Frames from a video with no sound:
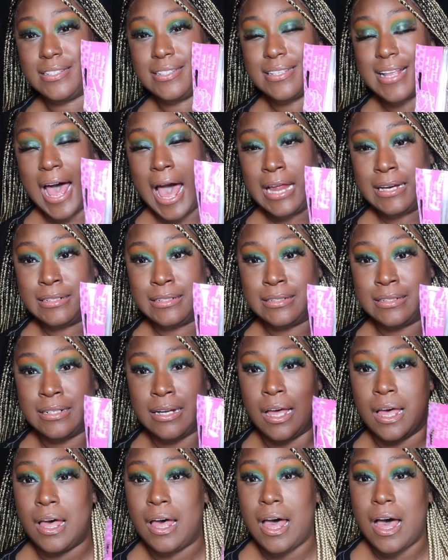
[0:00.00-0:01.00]

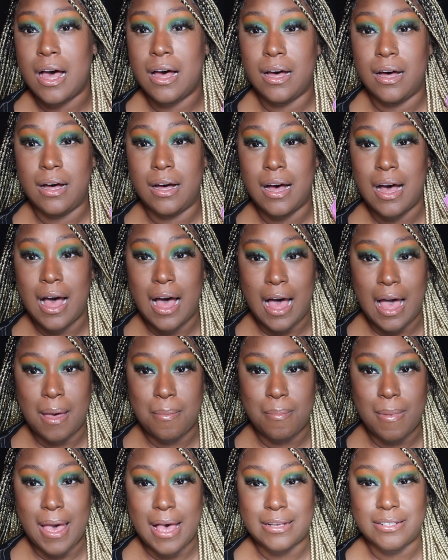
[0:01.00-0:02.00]
satin eye
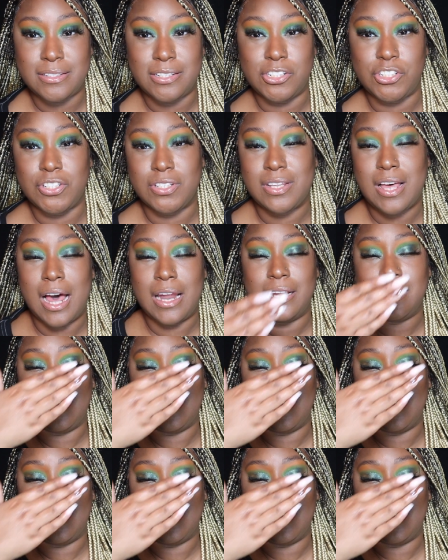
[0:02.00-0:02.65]
mask to just kind